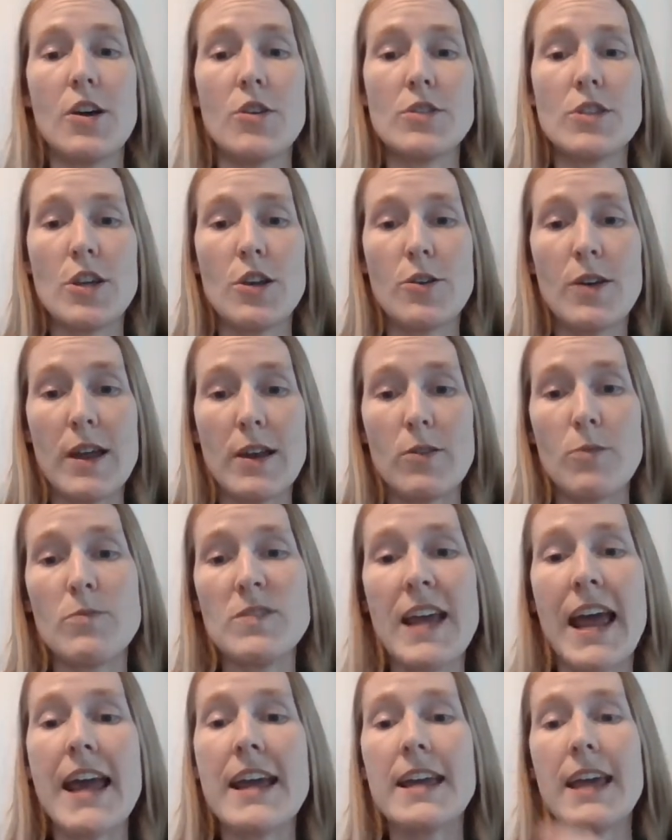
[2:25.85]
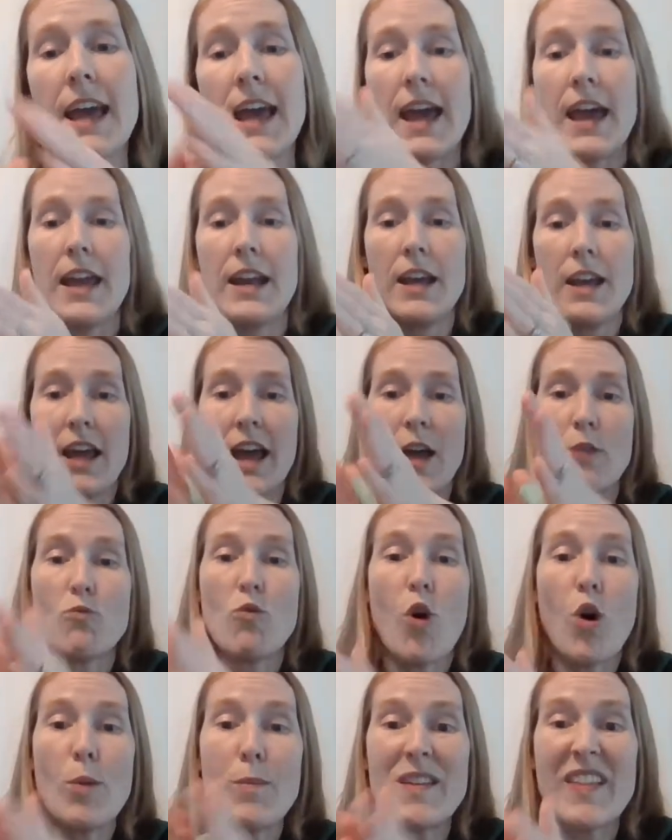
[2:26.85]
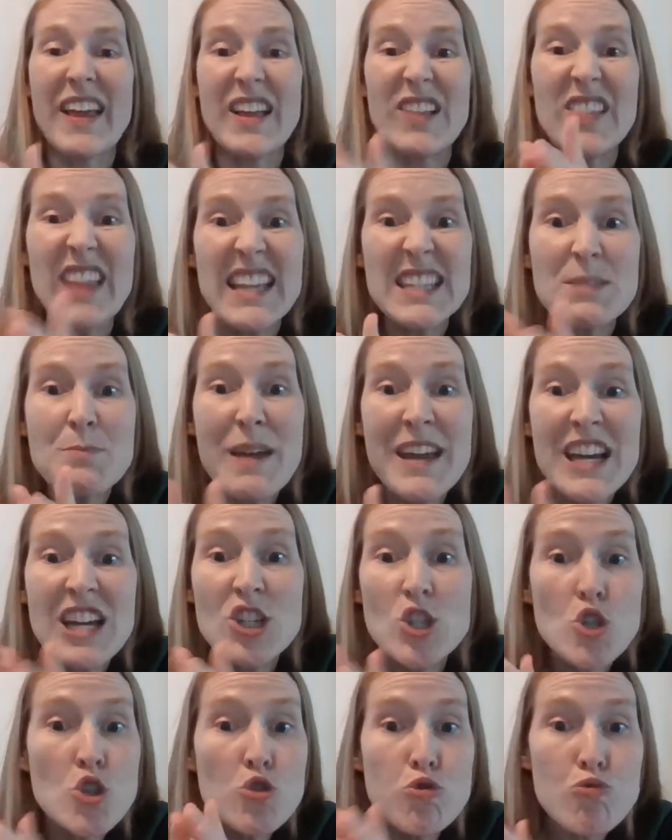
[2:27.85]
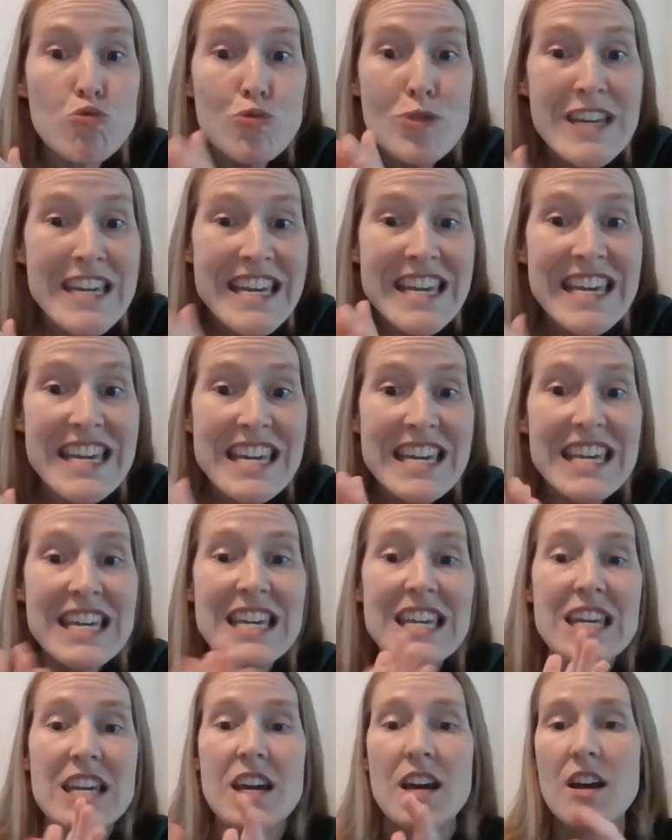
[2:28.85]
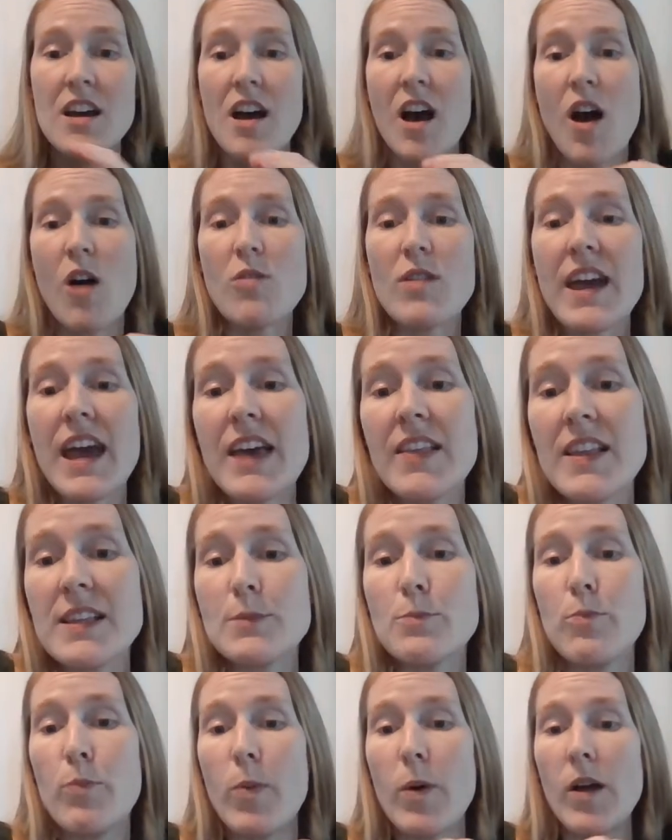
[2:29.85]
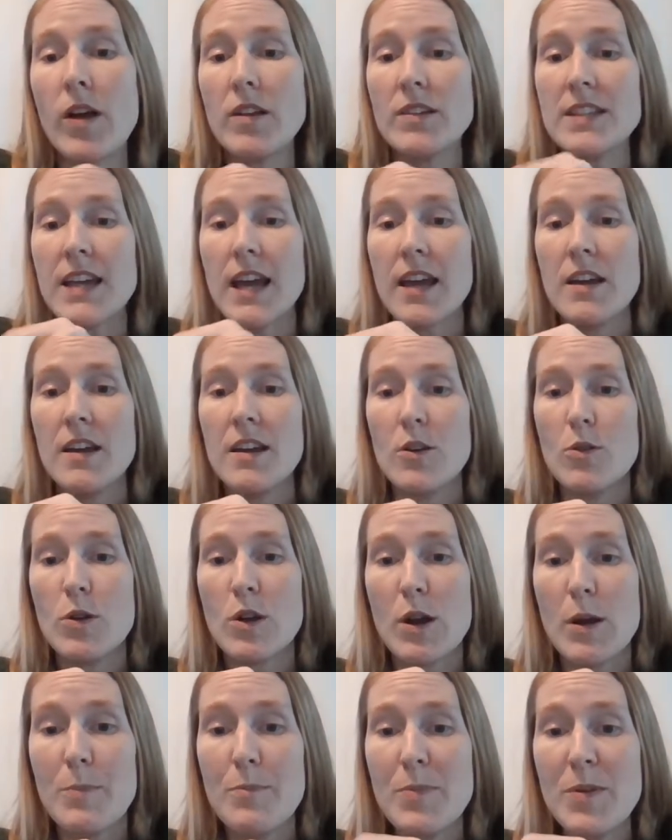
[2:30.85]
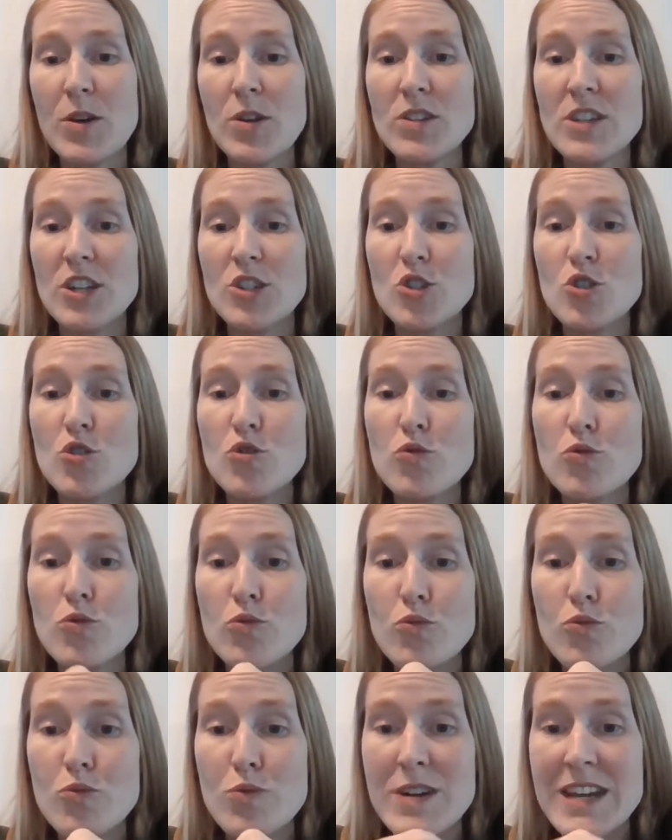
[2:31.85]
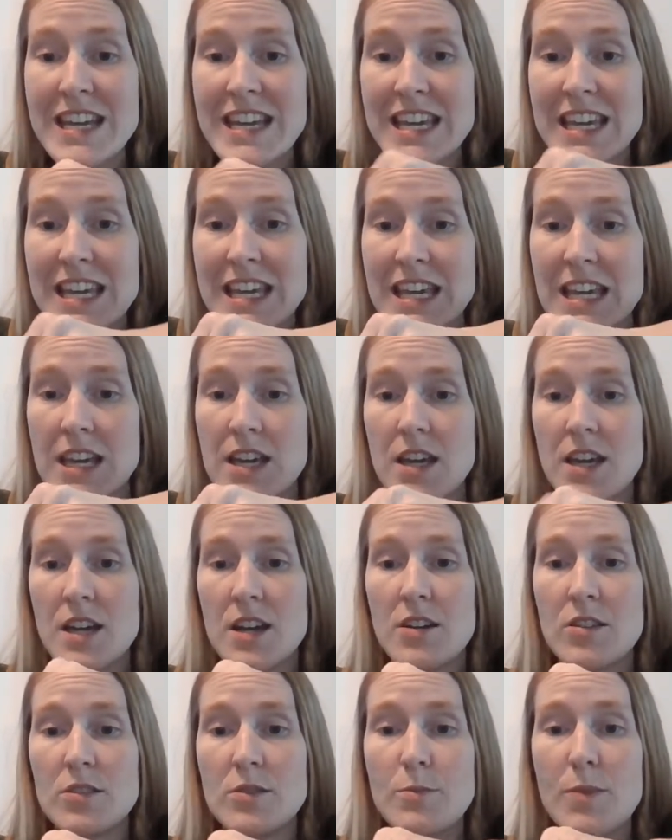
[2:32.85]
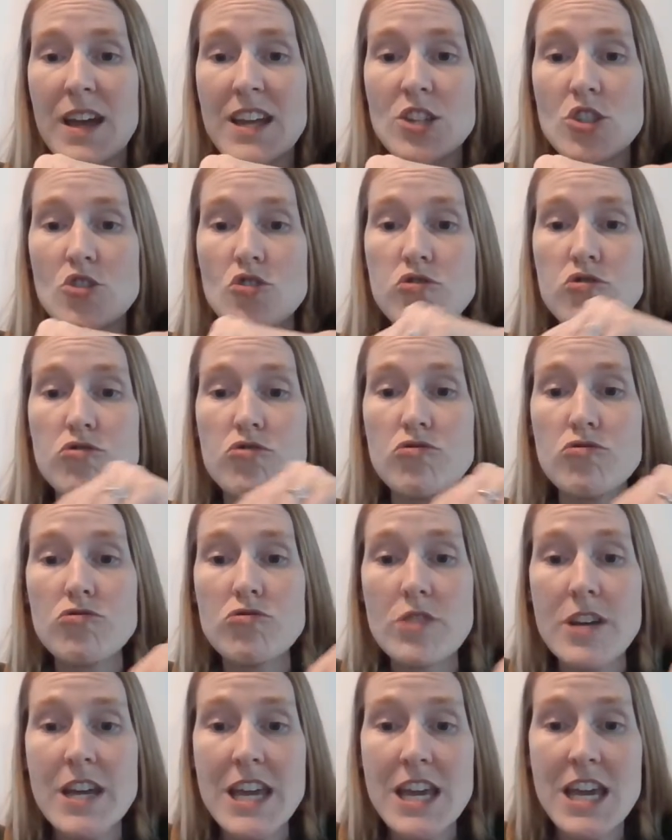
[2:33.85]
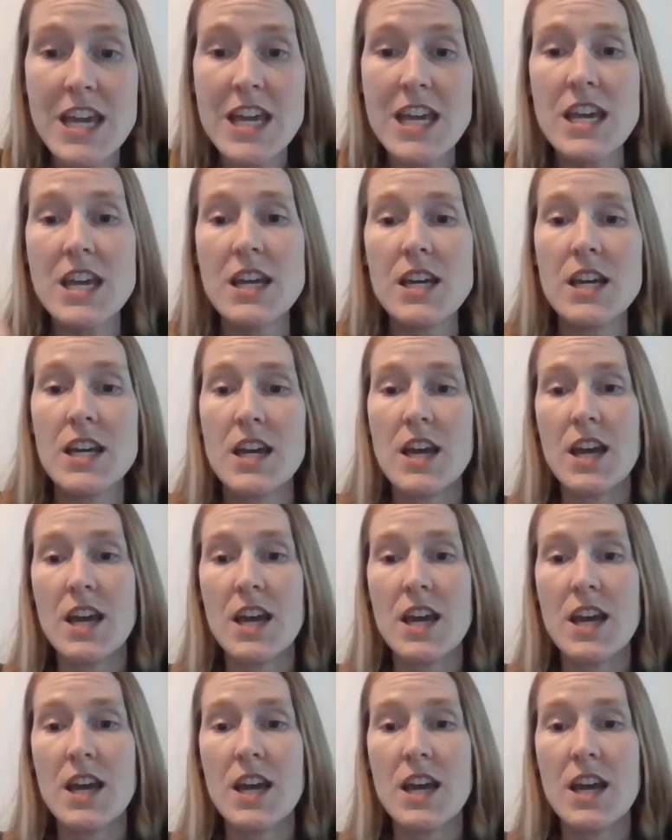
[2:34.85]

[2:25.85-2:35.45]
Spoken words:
So you can take it and roll and be like, let's make a tree. Okay, let's build it. We're going to build a tree. Here's my tree.